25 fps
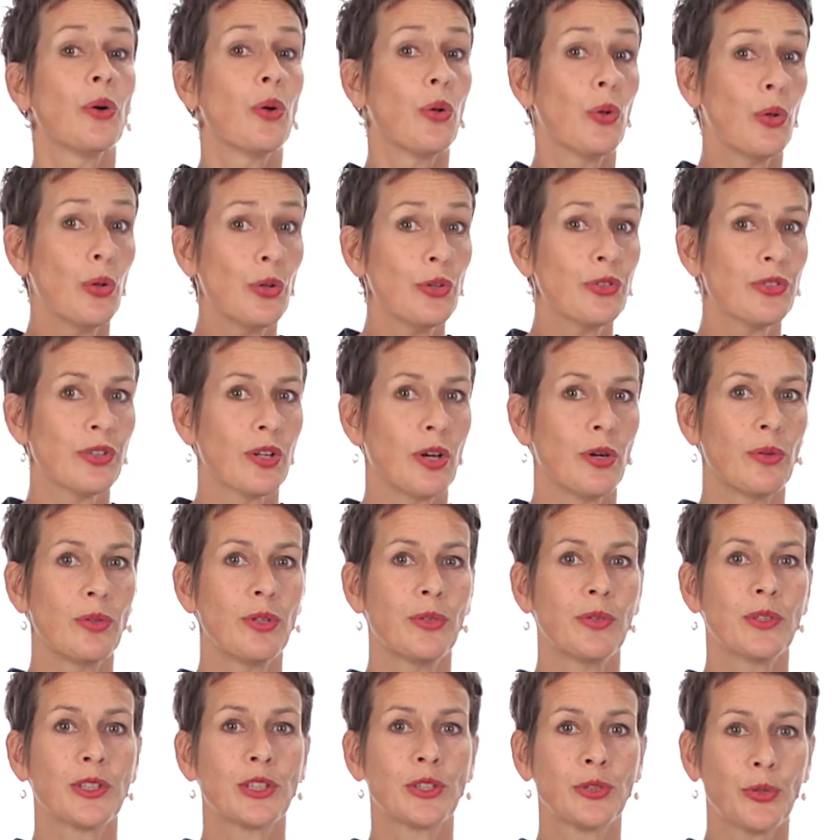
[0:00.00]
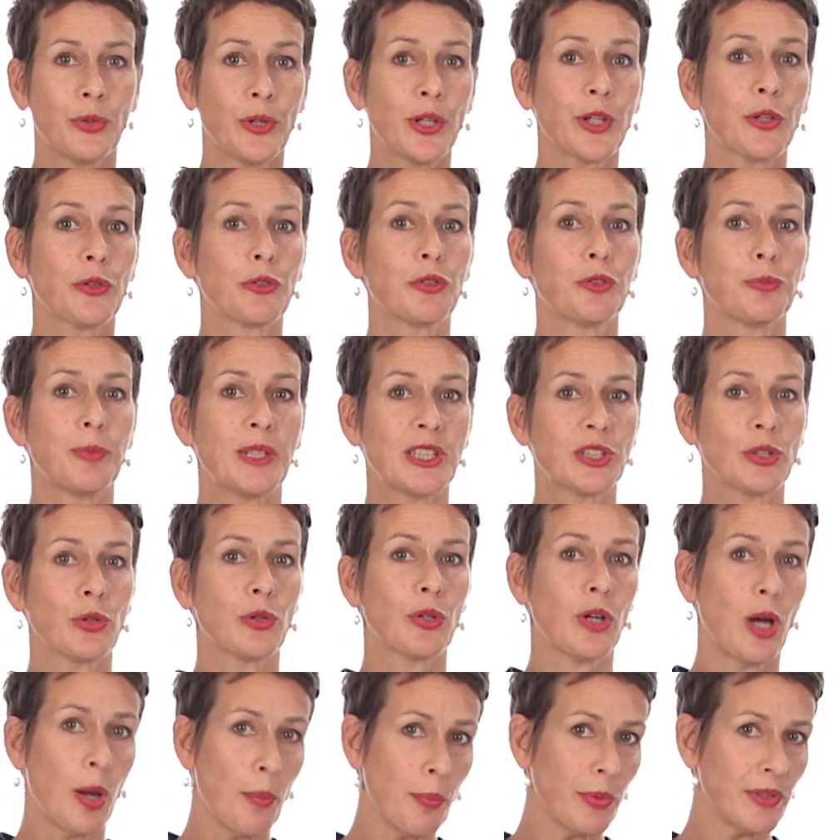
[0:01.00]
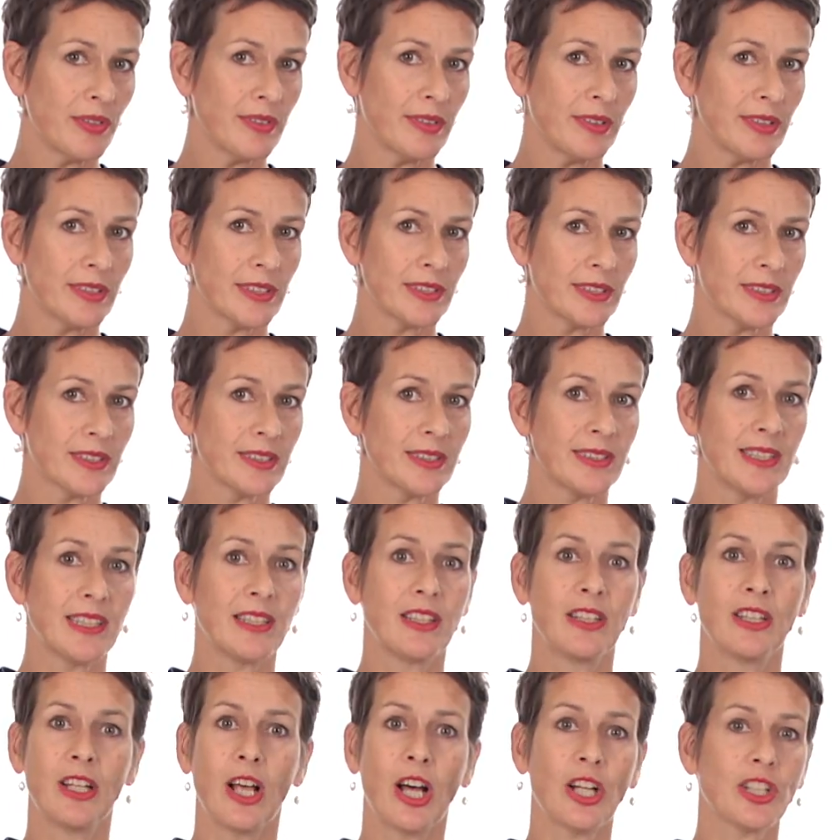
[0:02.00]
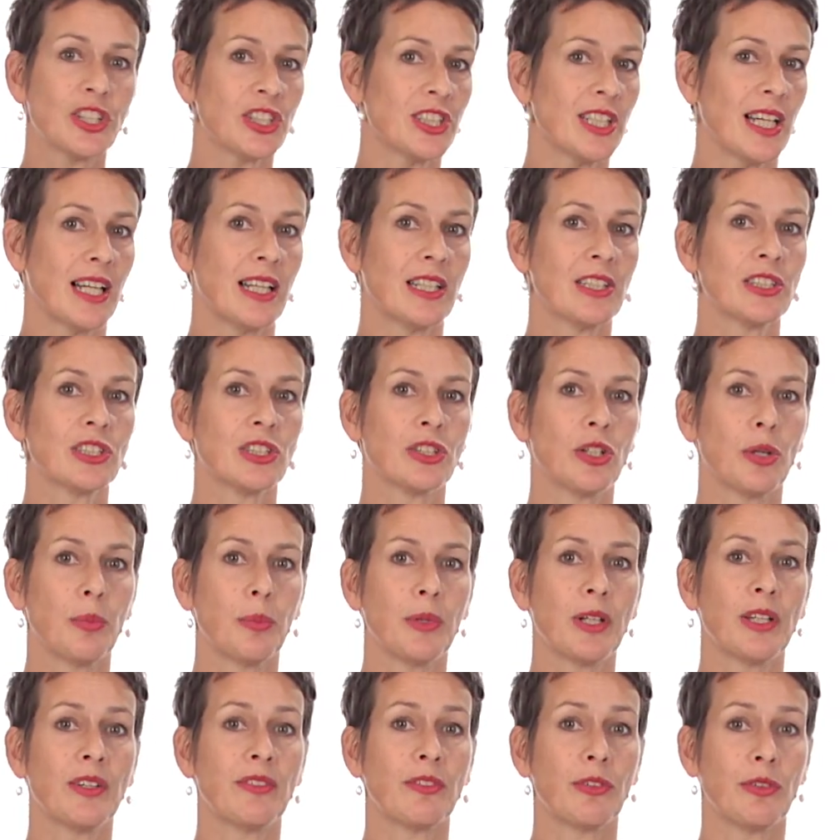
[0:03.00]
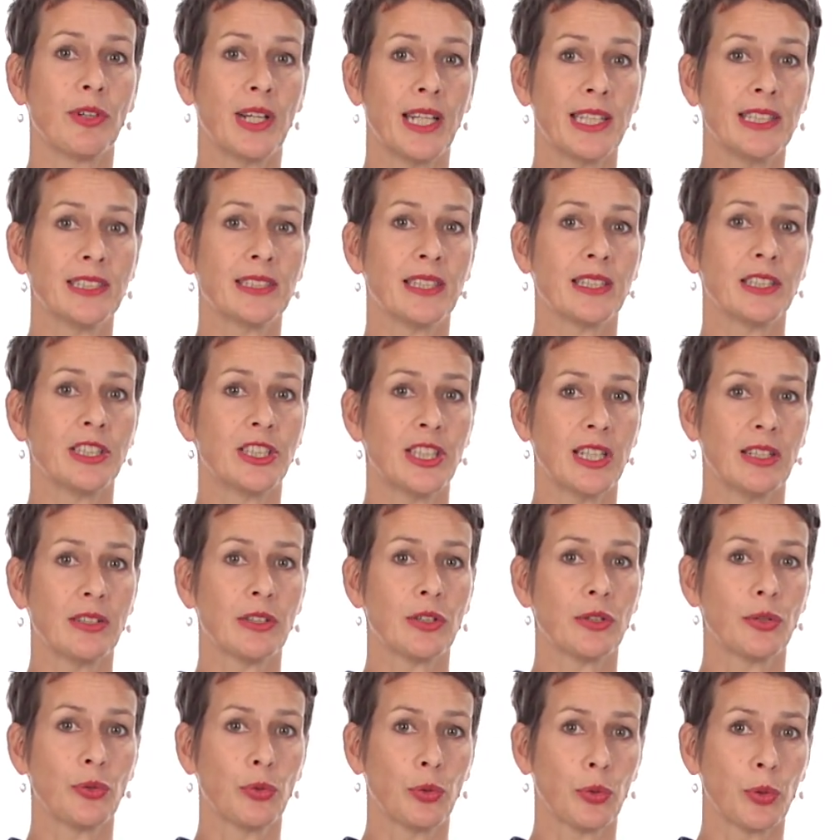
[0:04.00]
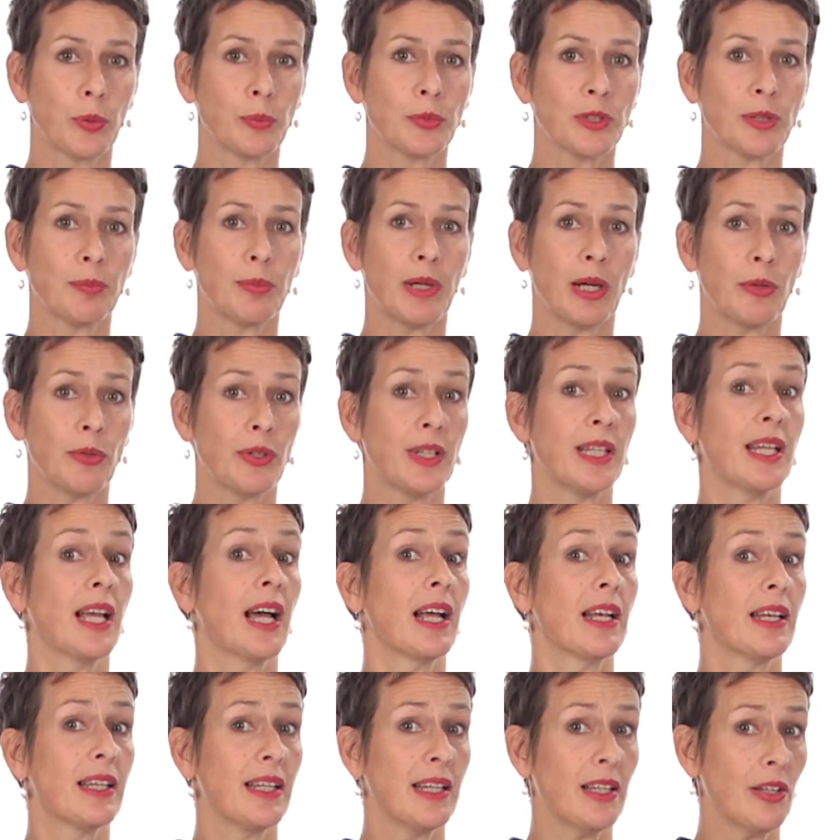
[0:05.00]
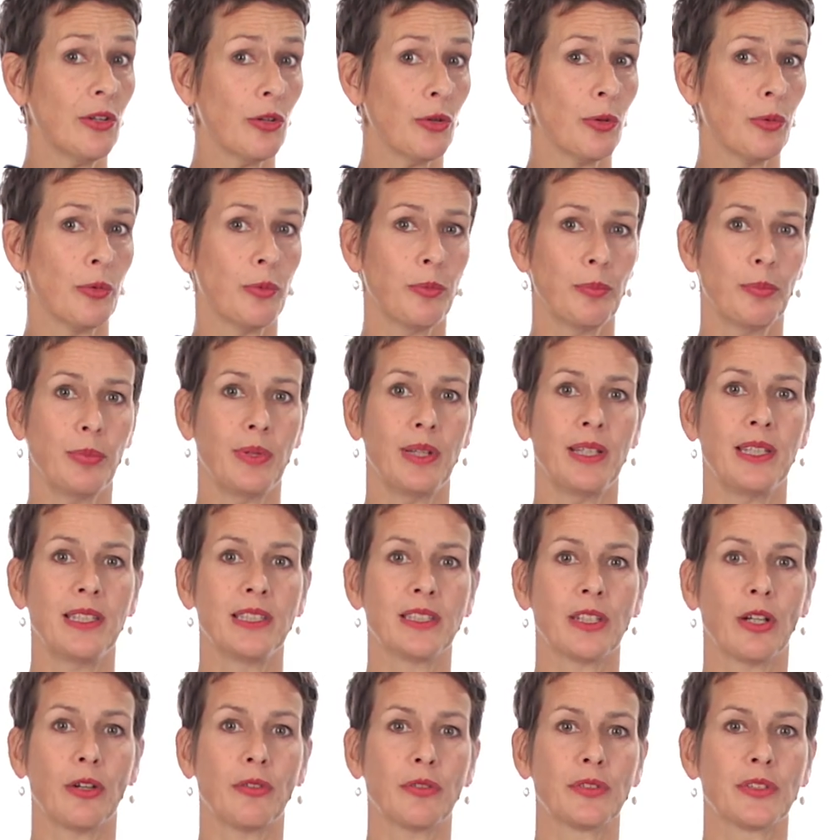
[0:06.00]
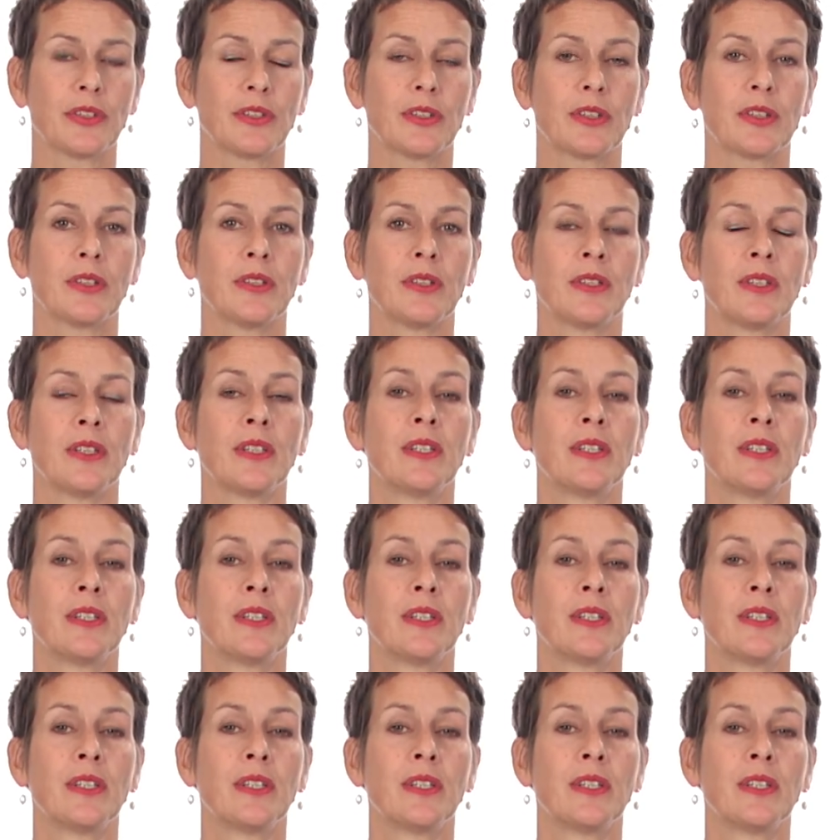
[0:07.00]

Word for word: Also, the rhetoric of special competences did not challenge dominant race and gendered norms about the ideal police officer.